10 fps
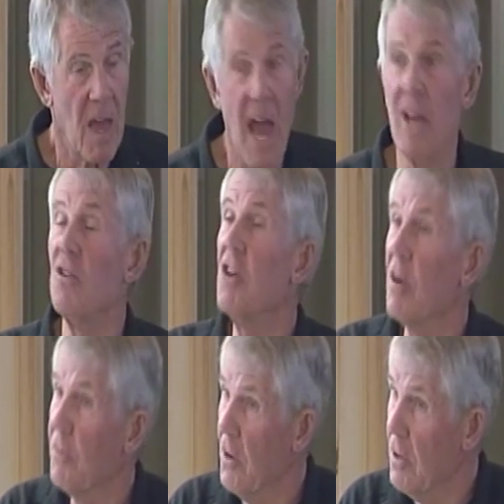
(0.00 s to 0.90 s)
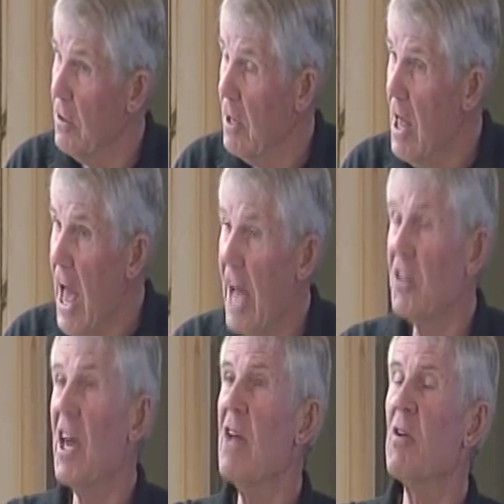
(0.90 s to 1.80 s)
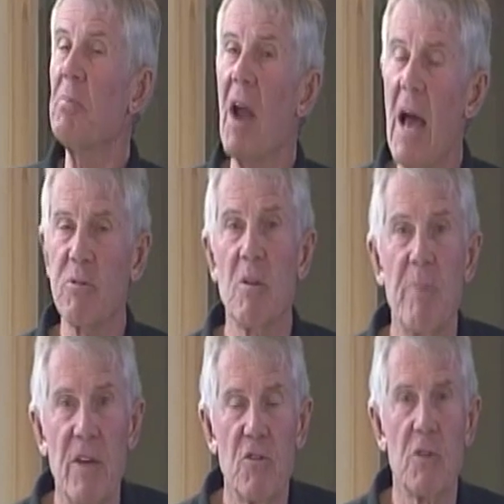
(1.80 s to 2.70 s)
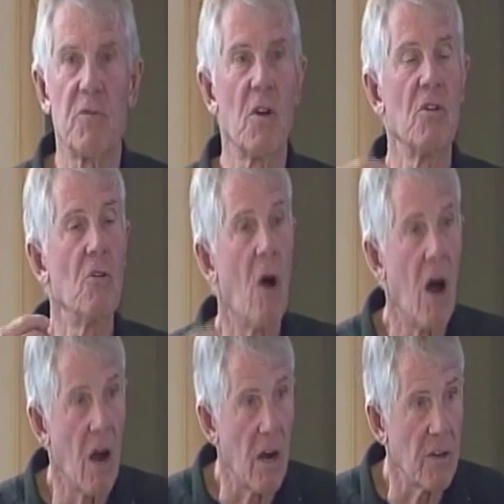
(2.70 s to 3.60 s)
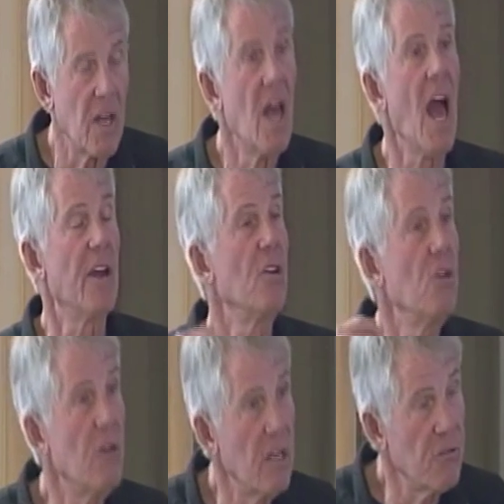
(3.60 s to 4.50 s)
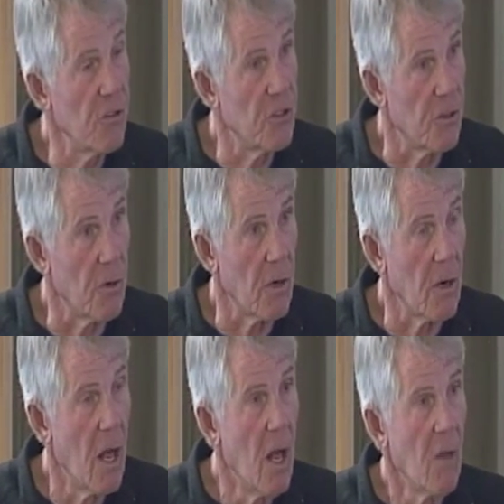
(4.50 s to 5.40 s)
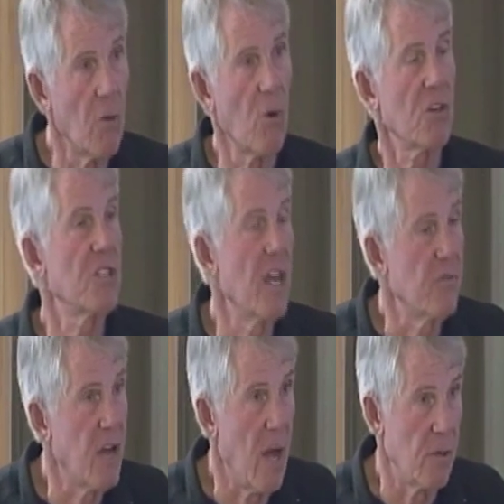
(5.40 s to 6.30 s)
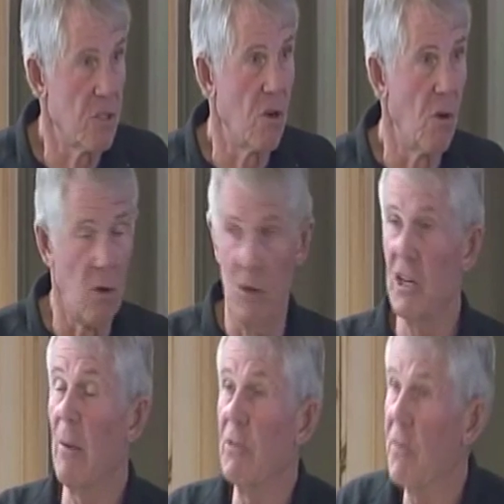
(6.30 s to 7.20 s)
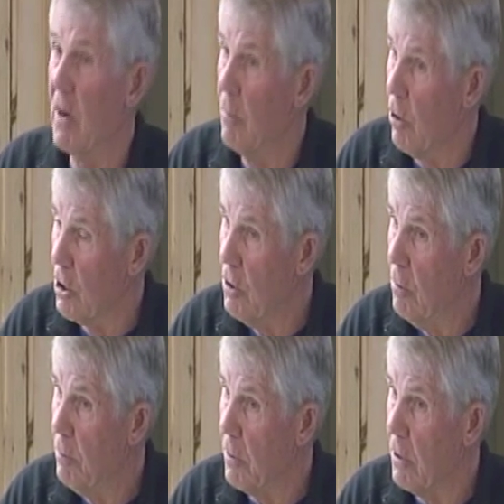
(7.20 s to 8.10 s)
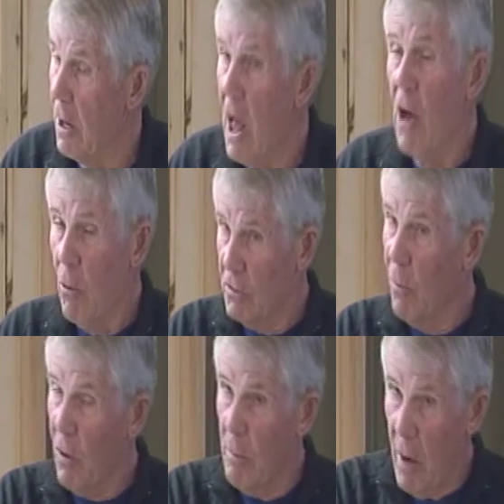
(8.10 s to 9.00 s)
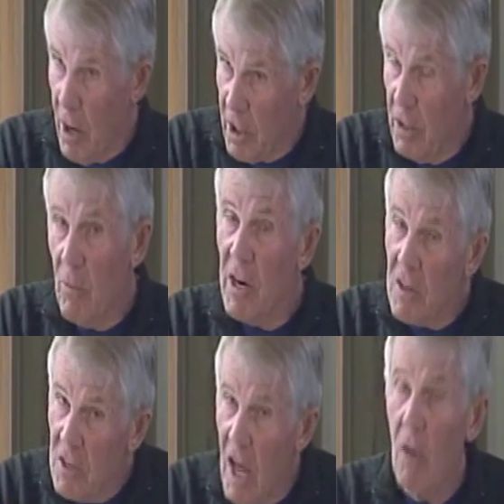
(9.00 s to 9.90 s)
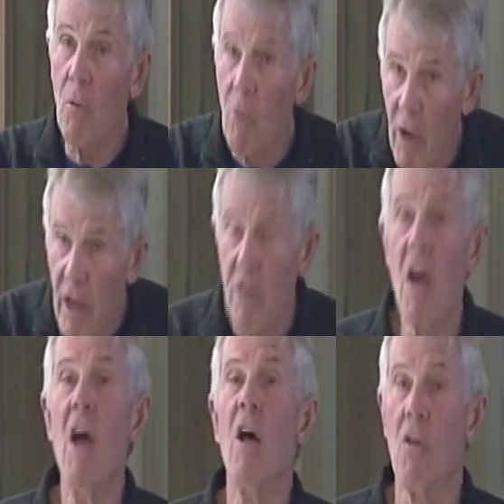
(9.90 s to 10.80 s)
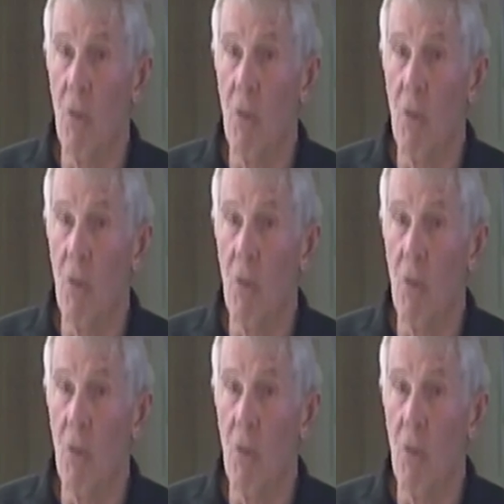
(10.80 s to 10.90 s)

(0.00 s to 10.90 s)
and different, and gave it perhaps the basis for a new art and a new literature. The work, say, of Thomas Cole or James Fenimore Cooper was more American when it dealt with the